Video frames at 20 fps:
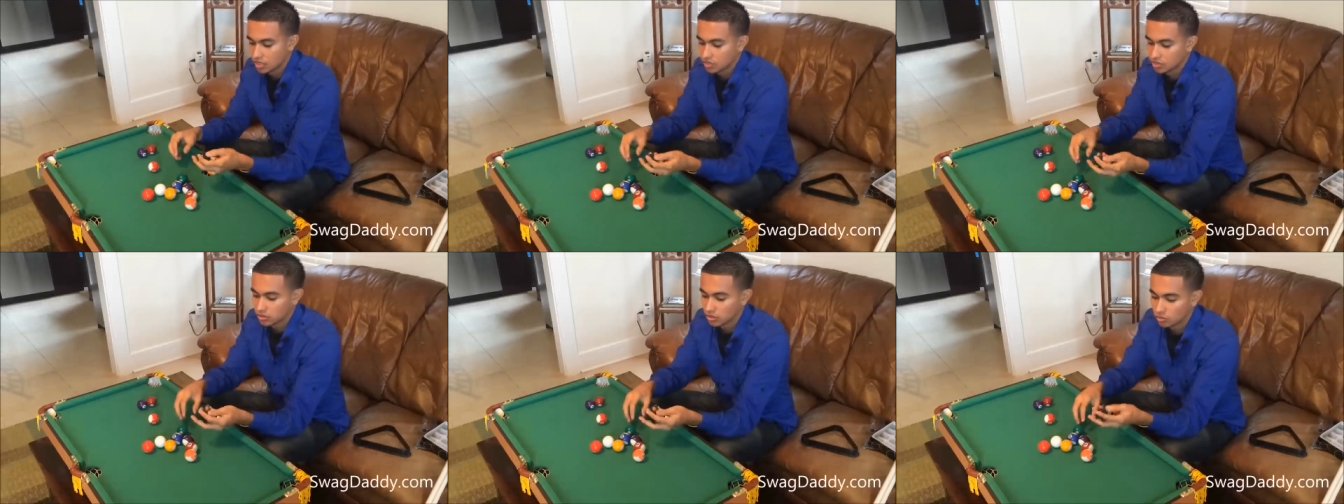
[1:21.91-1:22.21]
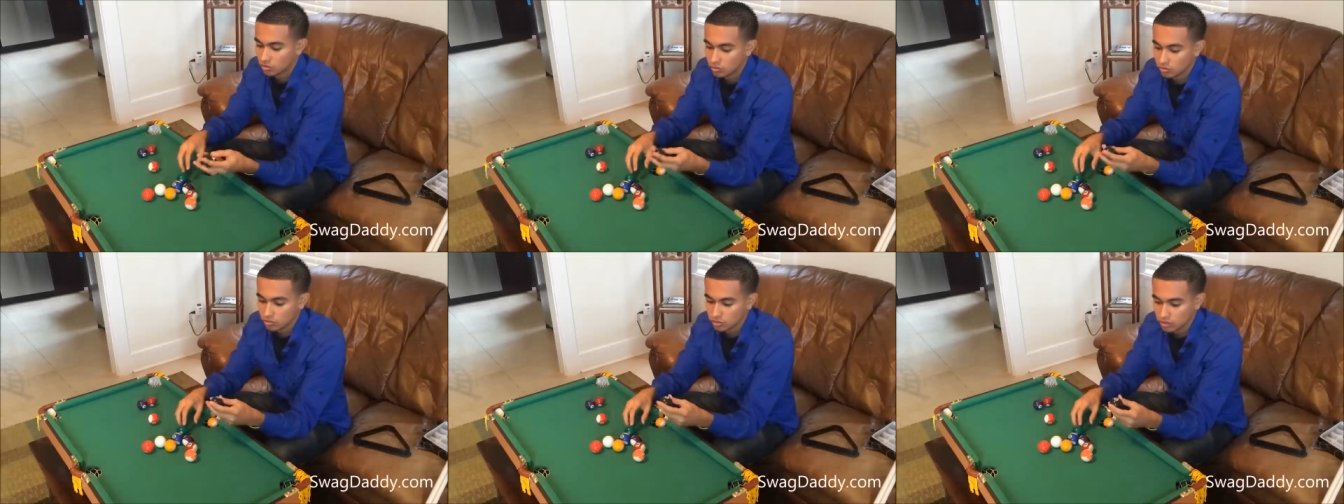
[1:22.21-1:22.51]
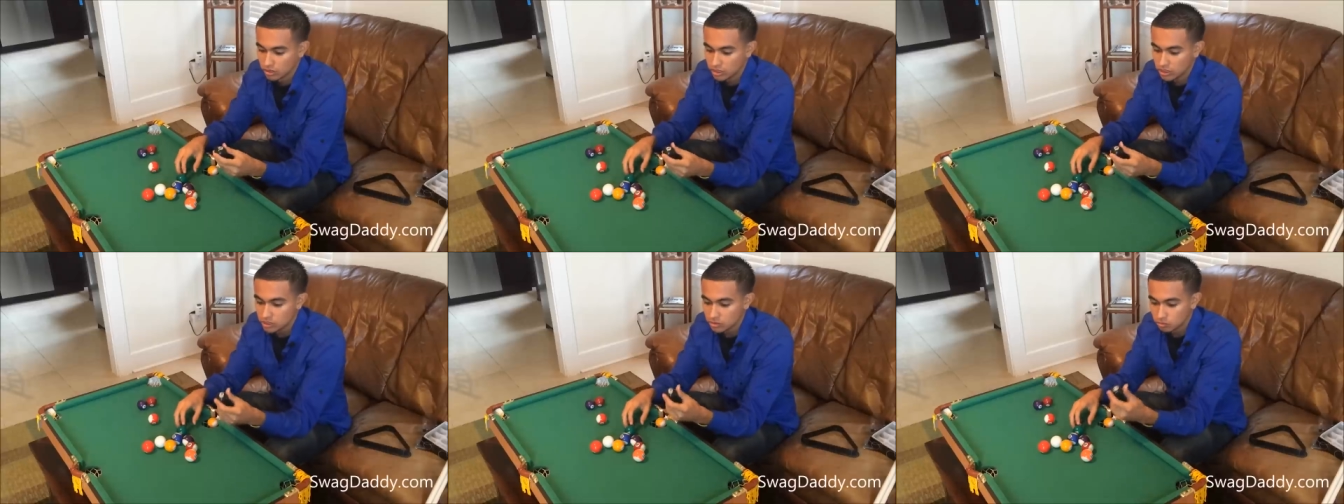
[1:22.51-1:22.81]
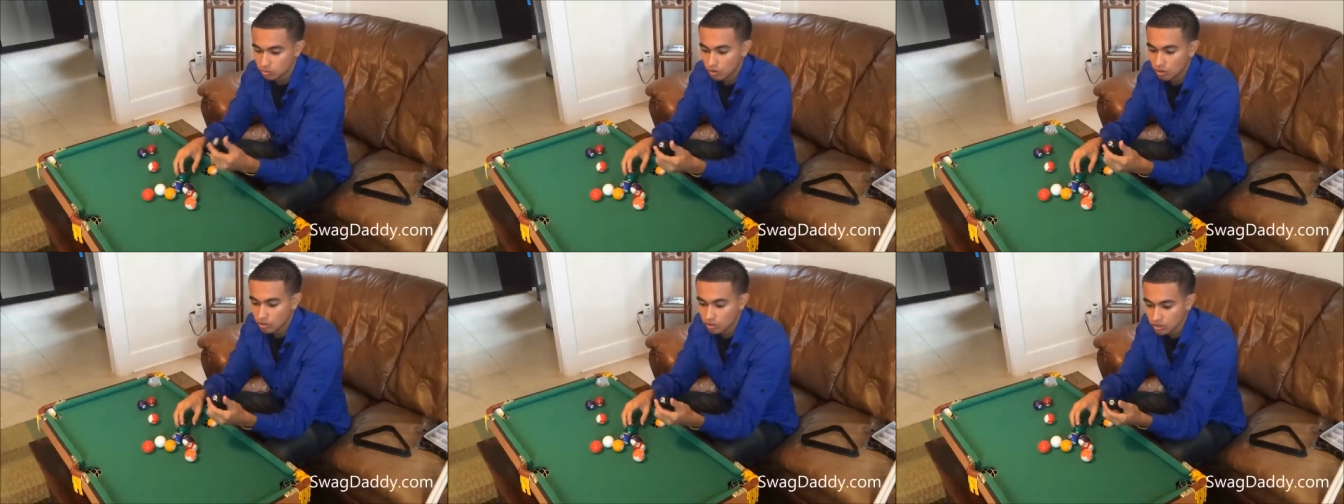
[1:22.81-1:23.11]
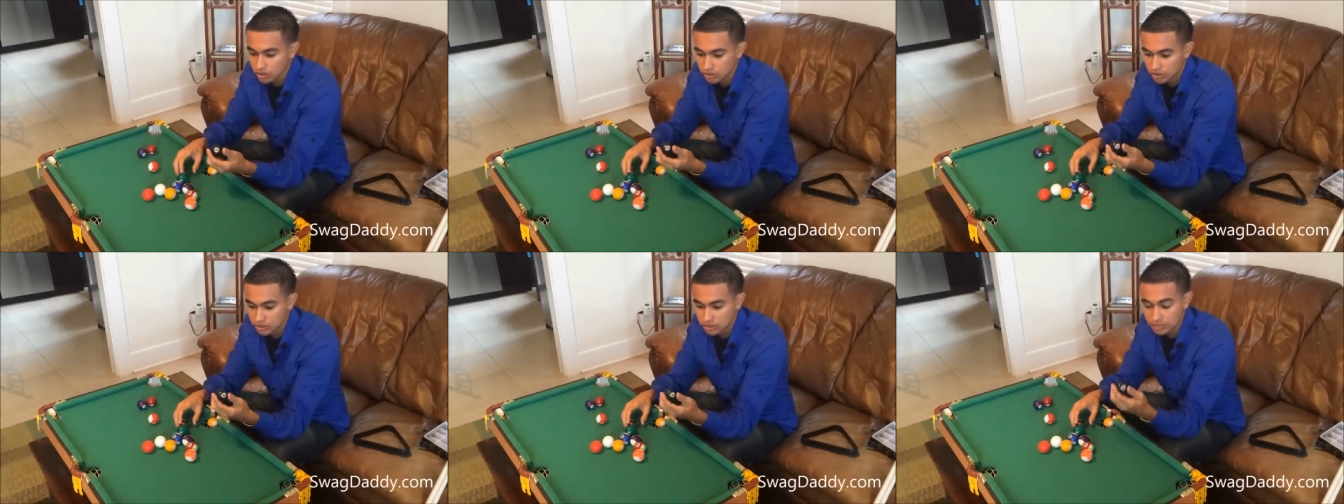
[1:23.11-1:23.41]
so each ball
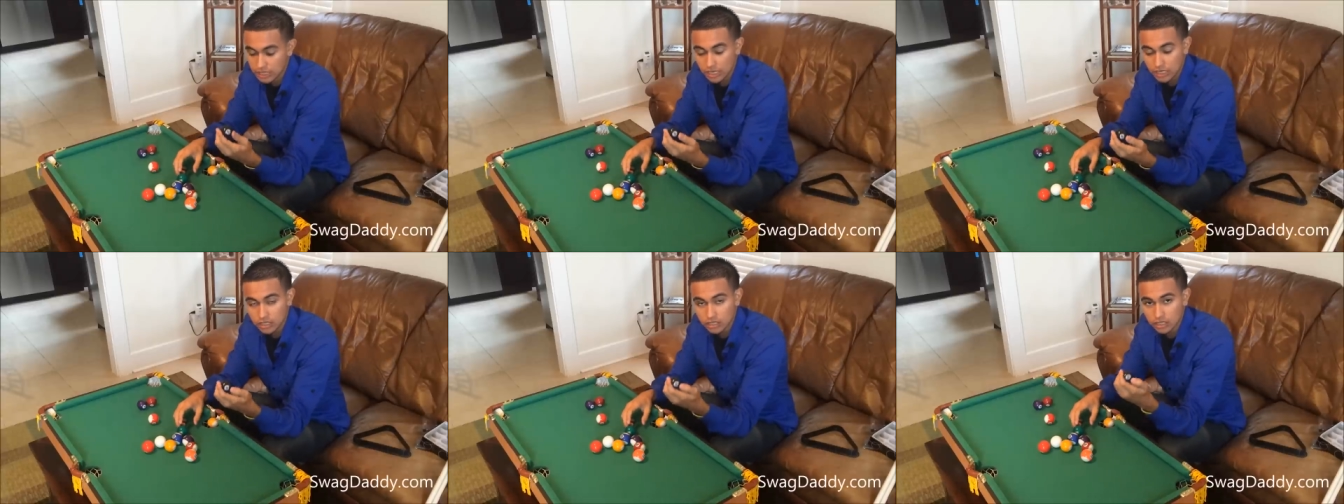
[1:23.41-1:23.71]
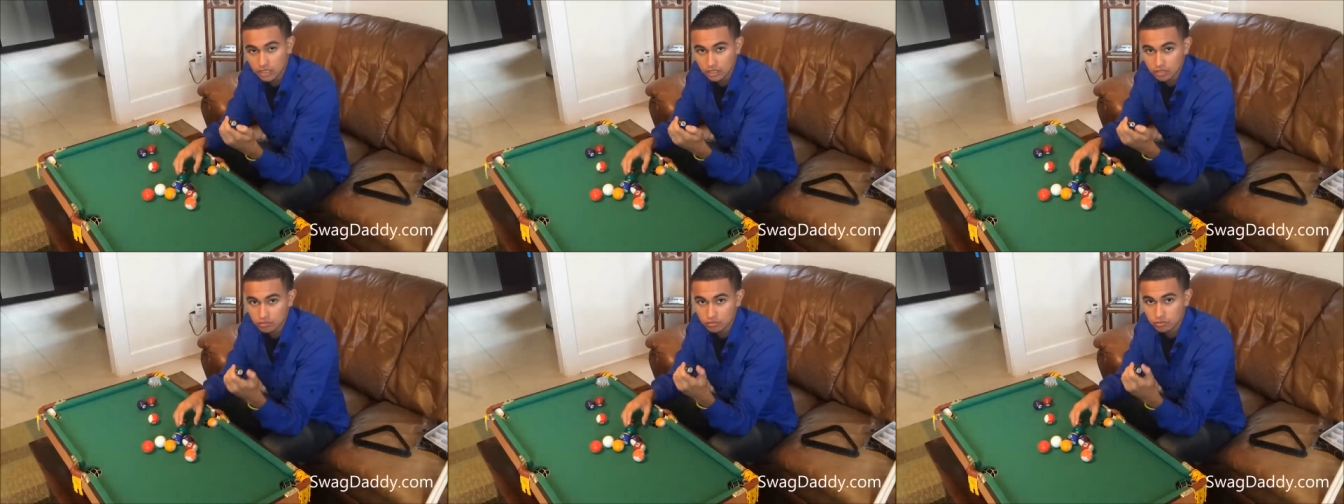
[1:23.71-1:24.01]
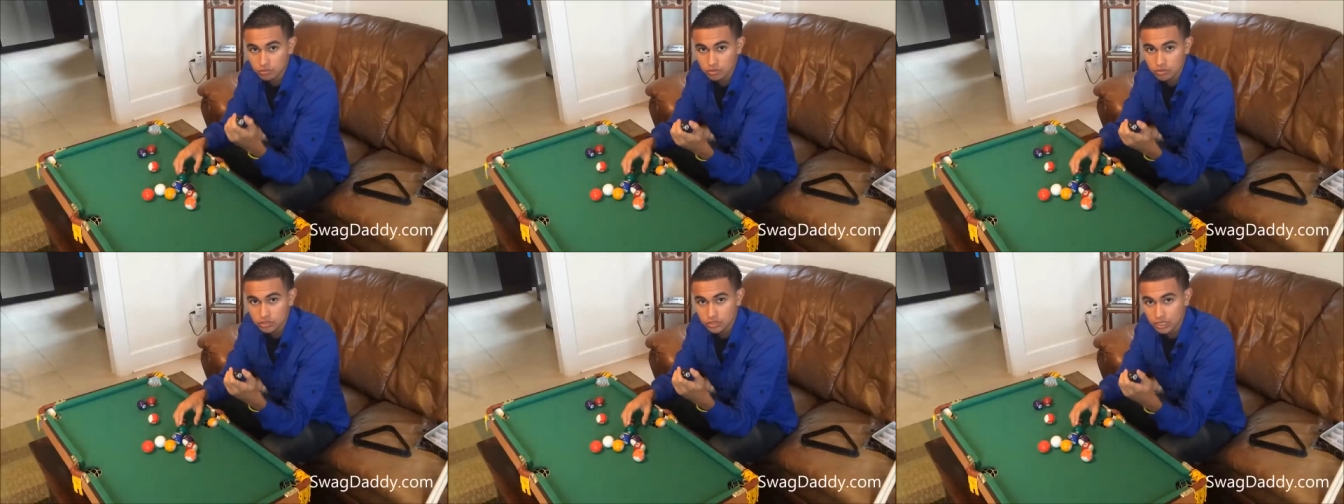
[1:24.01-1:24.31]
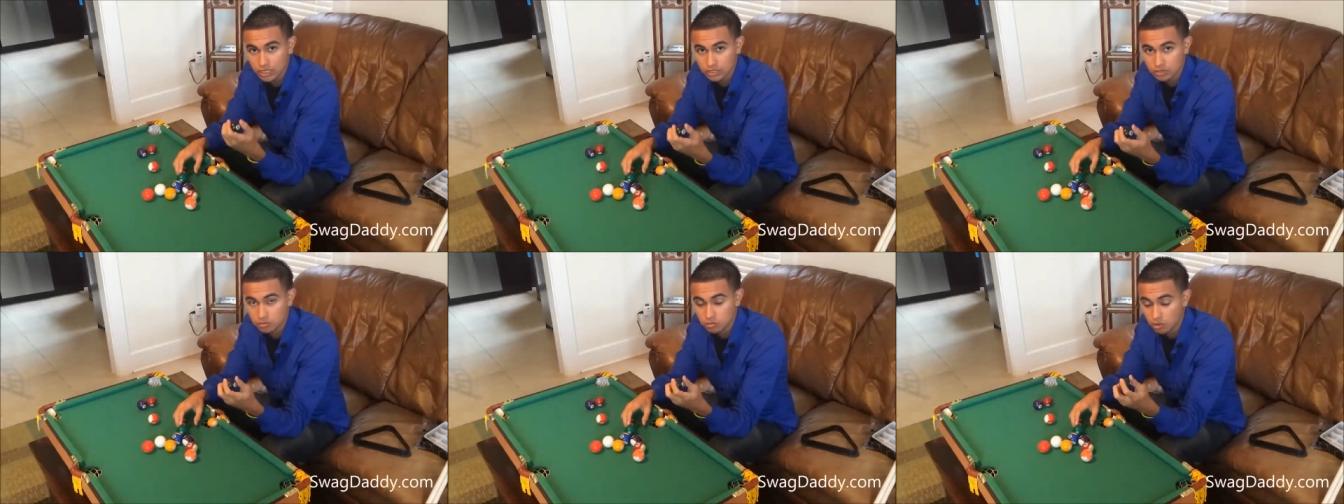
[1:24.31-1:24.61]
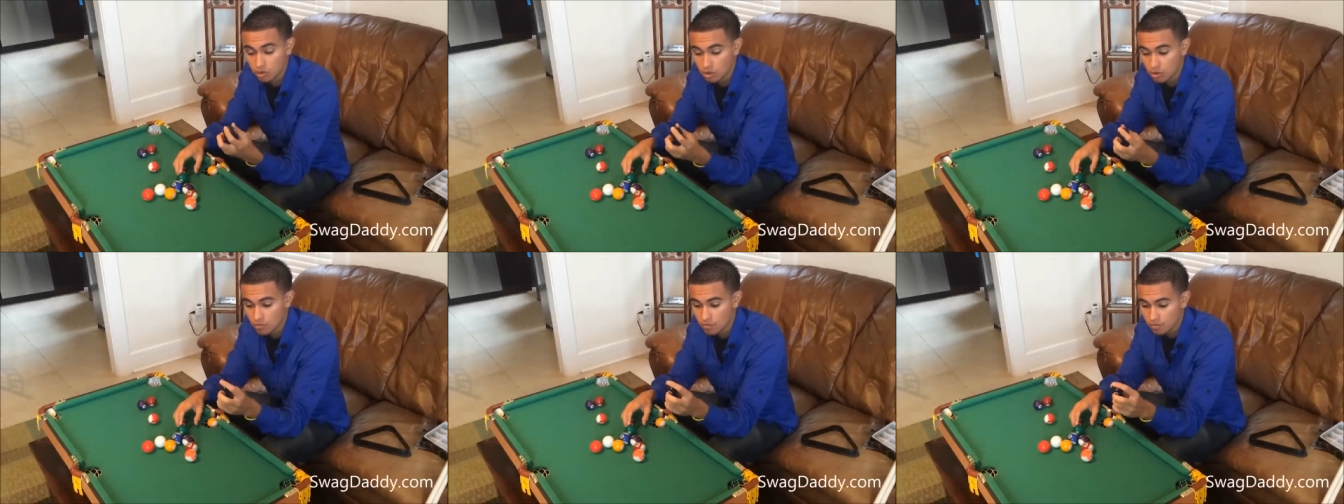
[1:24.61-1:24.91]
looks exactly like a full-size
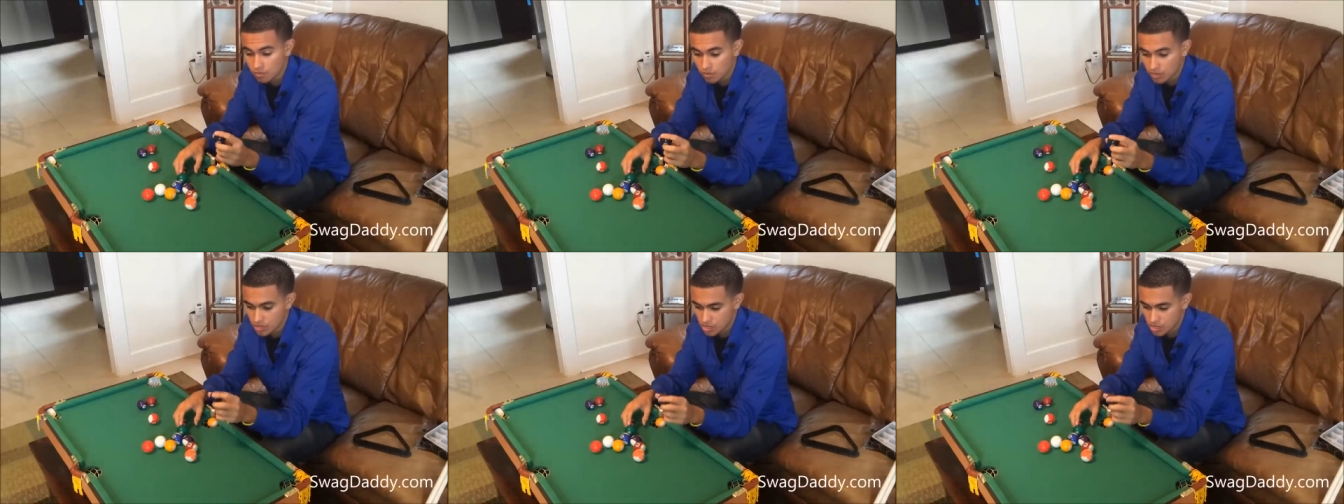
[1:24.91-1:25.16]
ball.